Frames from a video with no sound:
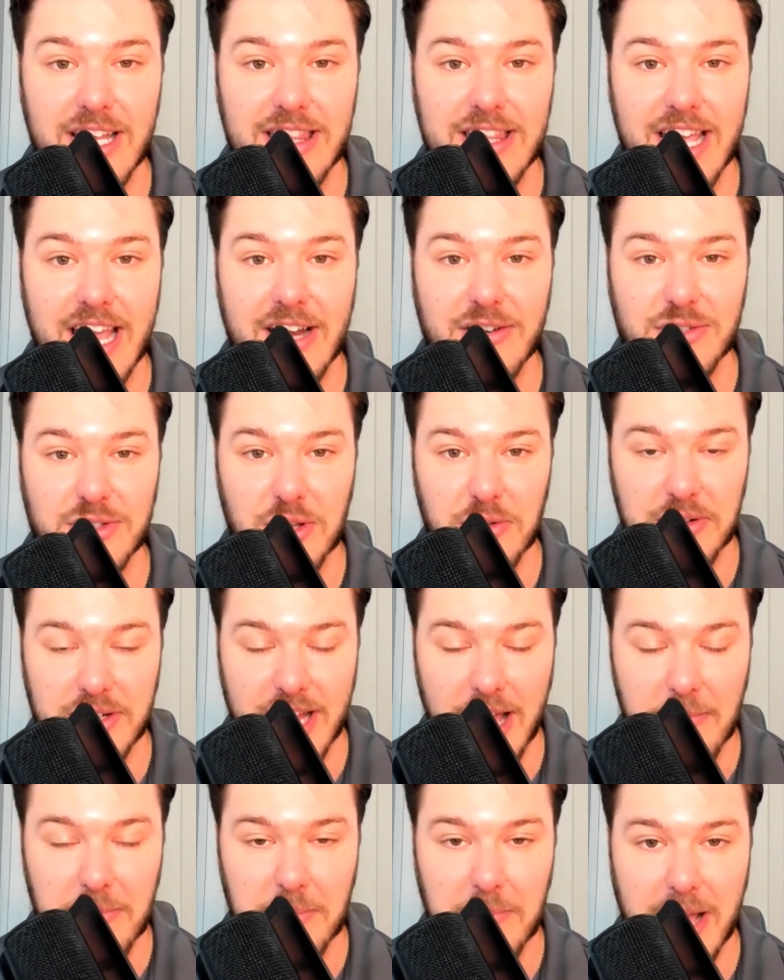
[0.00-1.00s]
in the
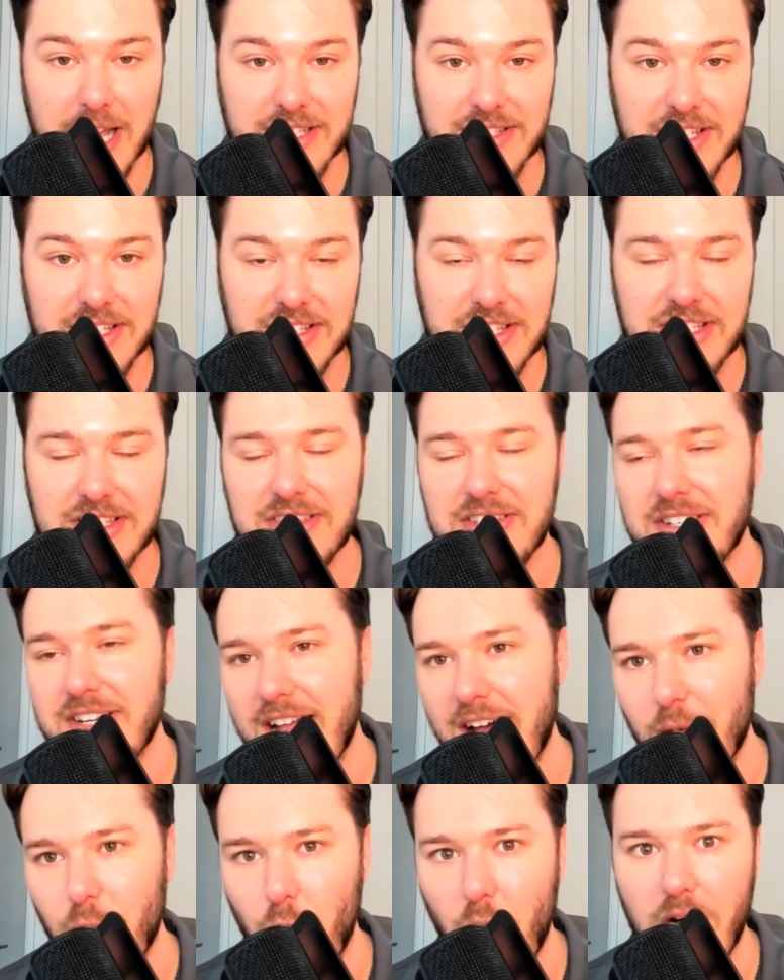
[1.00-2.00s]
Arizona Diamondbacks this
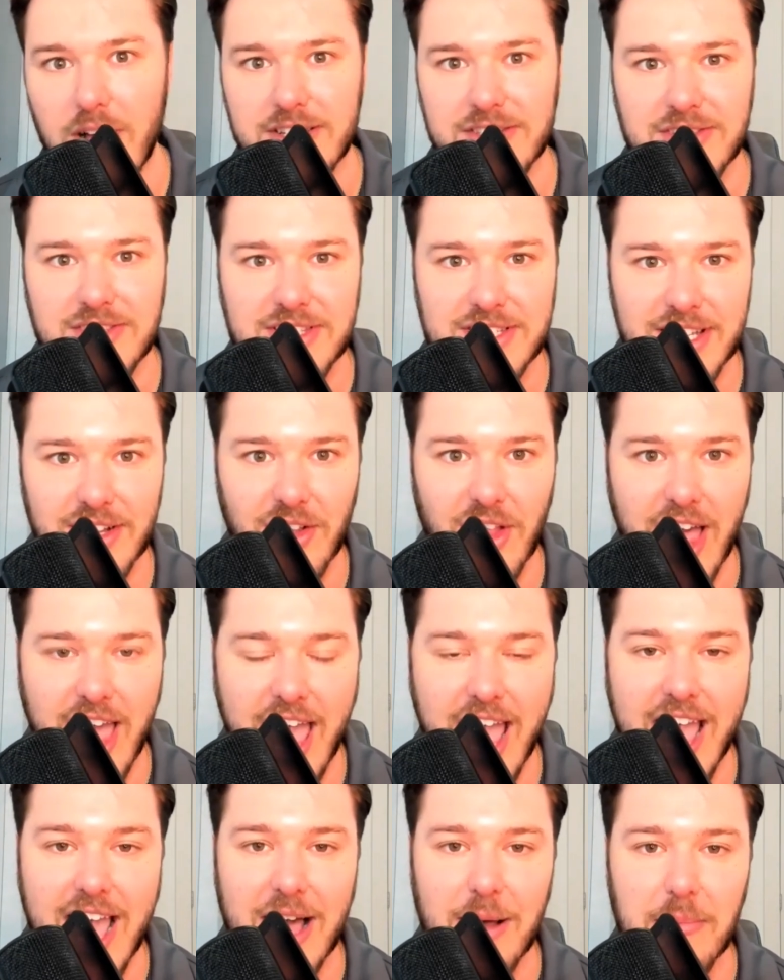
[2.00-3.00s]
season, still
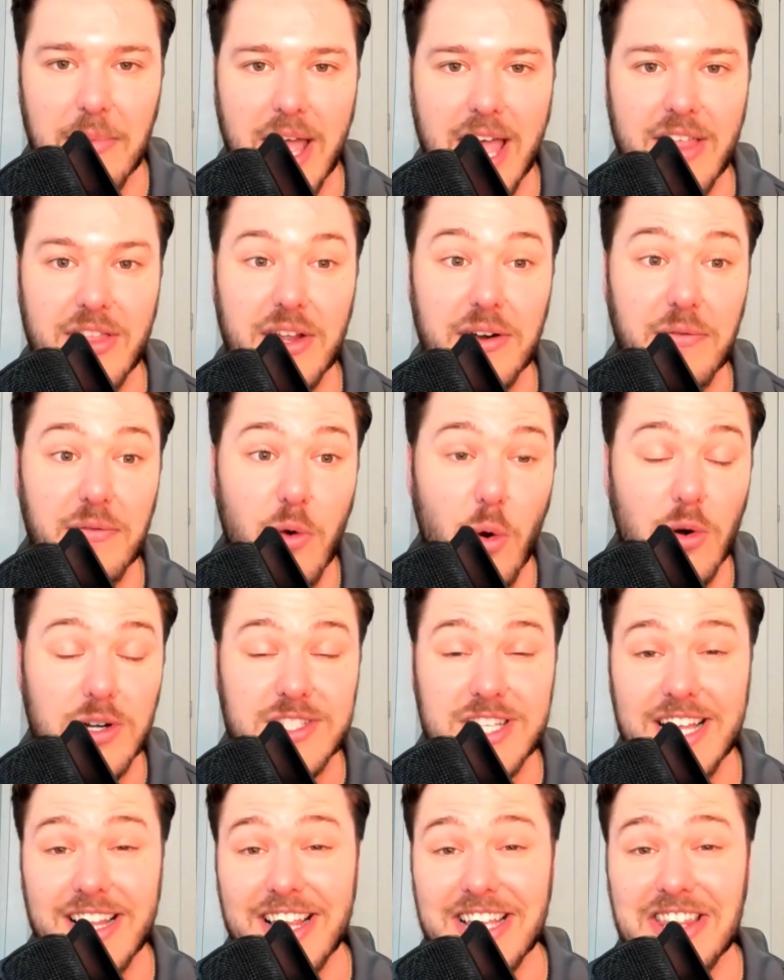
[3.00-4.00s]
am. And then, of
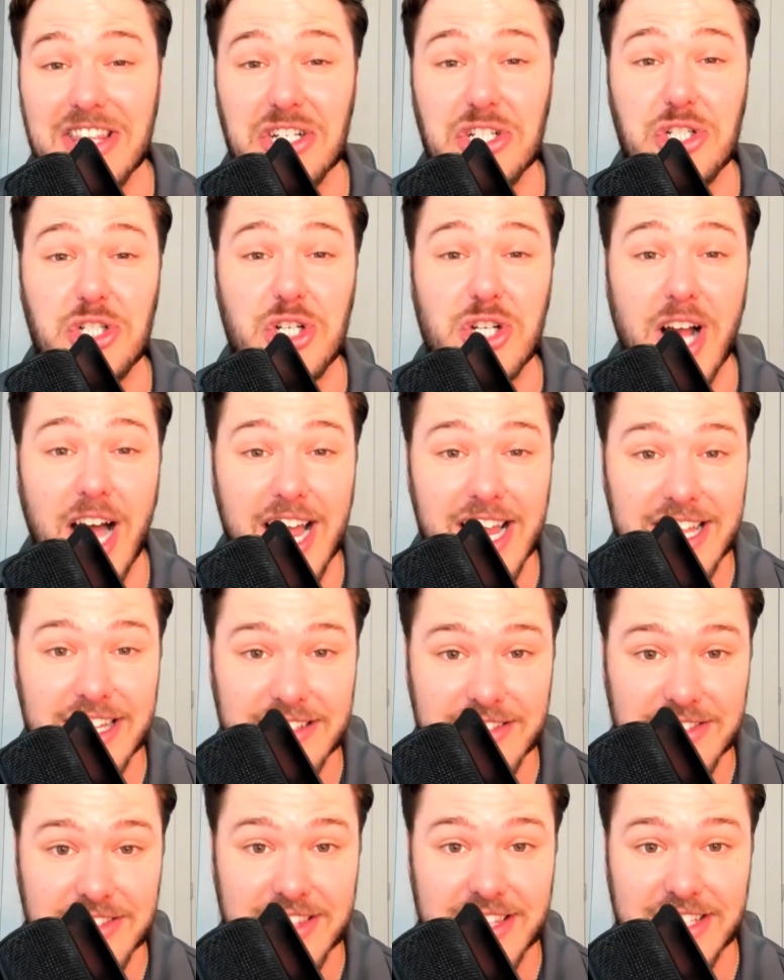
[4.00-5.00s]
course, I like the
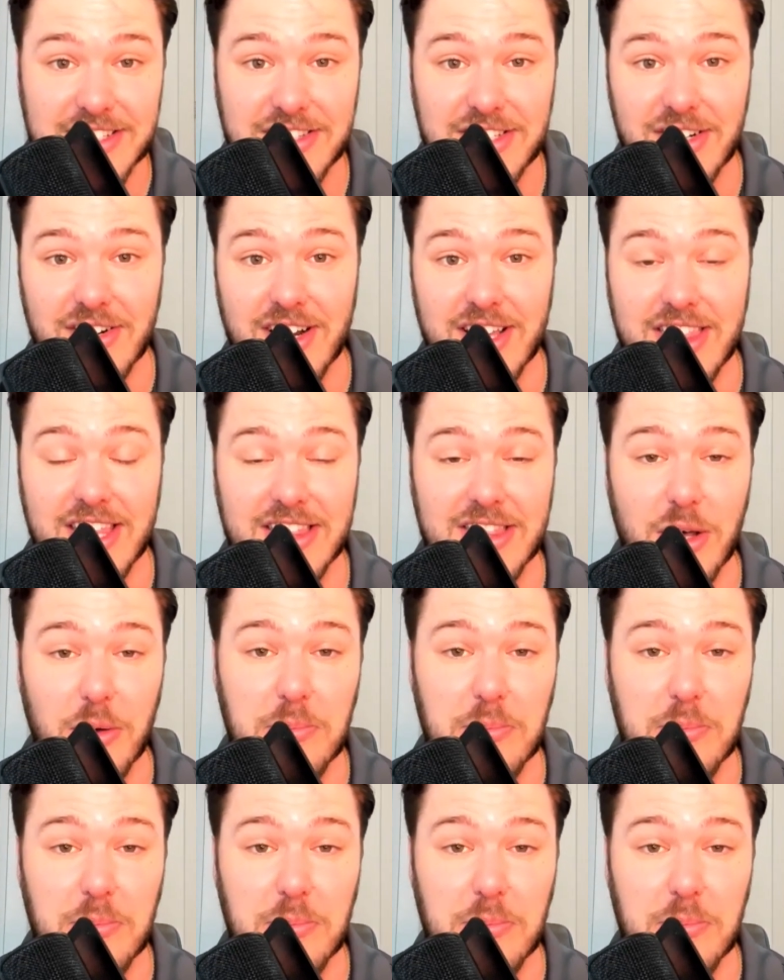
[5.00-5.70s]
Giants this year. I think